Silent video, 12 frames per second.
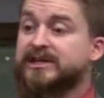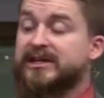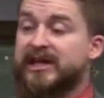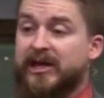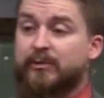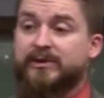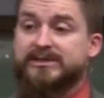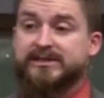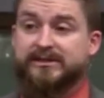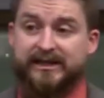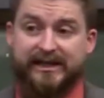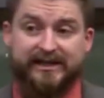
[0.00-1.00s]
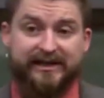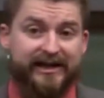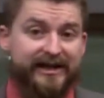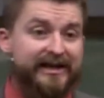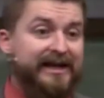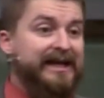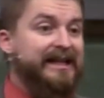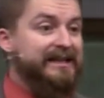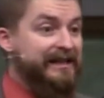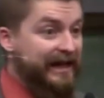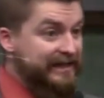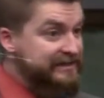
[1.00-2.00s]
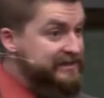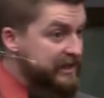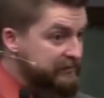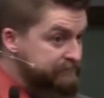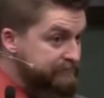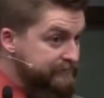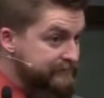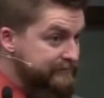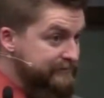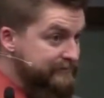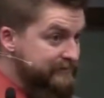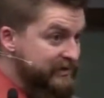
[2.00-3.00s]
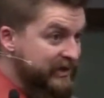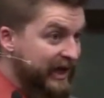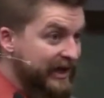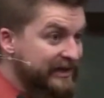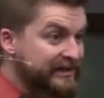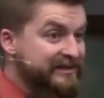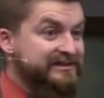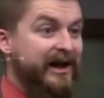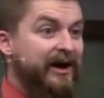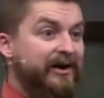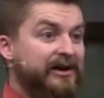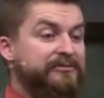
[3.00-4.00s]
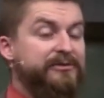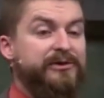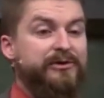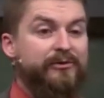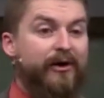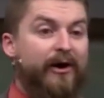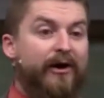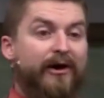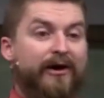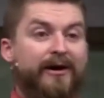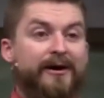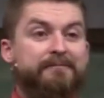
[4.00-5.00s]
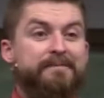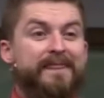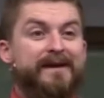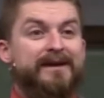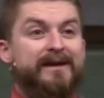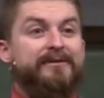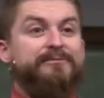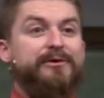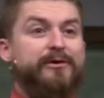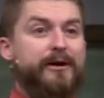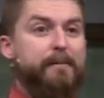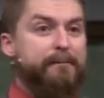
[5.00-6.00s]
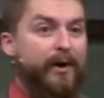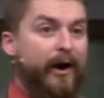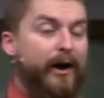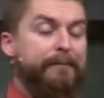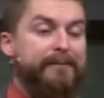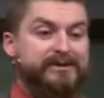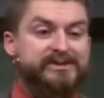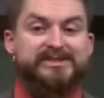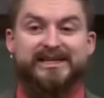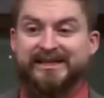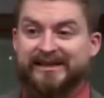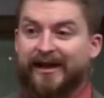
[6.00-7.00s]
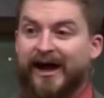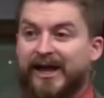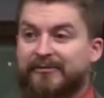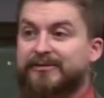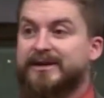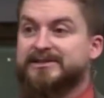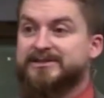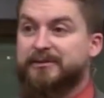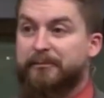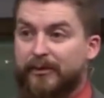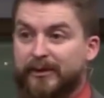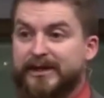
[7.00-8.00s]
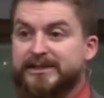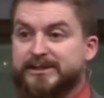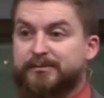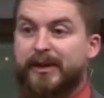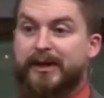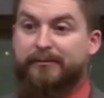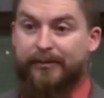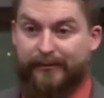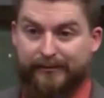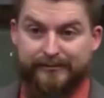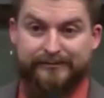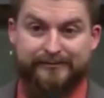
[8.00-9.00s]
that he was leading liked him. Okay? Now, if your purpose in life is to please people,